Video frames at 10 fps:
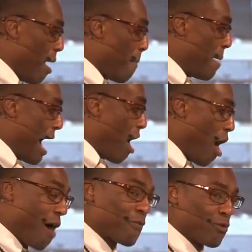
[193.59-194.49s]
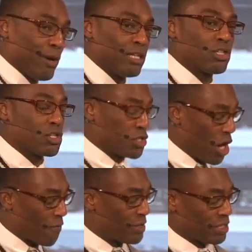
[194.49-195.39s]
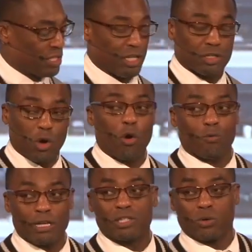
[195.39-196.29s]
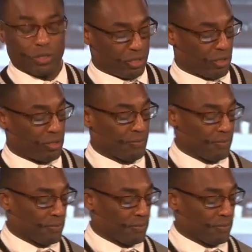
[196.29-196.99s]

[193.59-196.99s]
by offering services or resources.